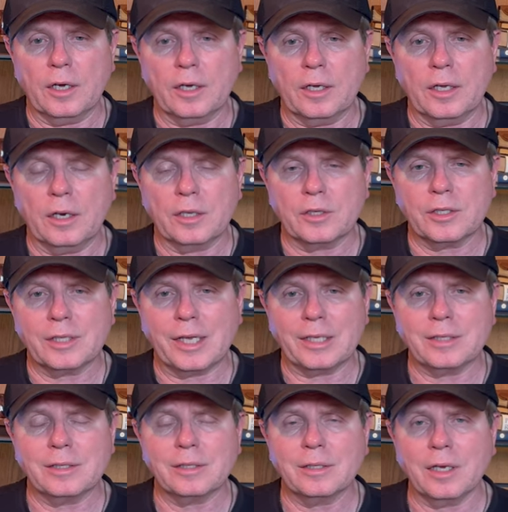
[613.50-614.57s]
in a
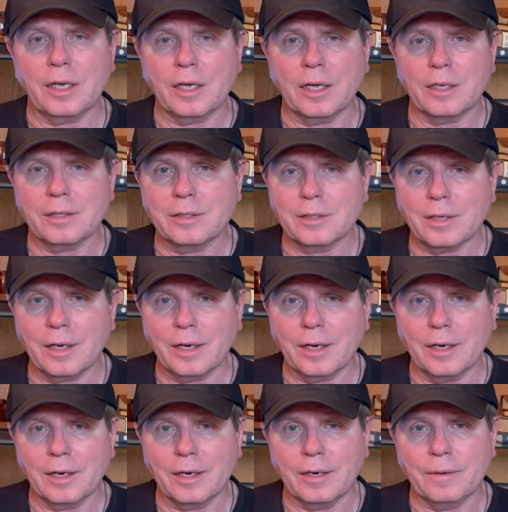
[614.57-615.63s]
sense
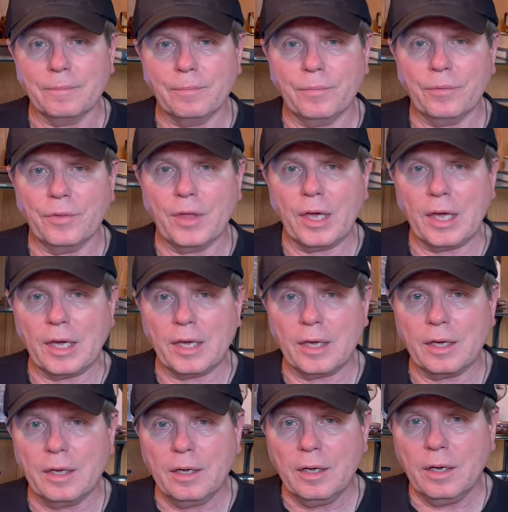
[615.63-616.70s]
that
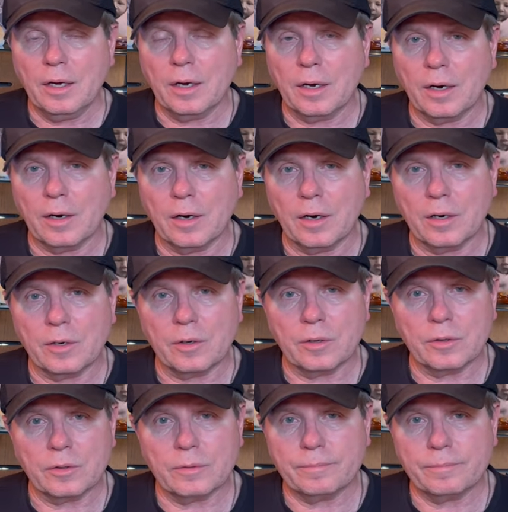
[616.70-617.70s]
they are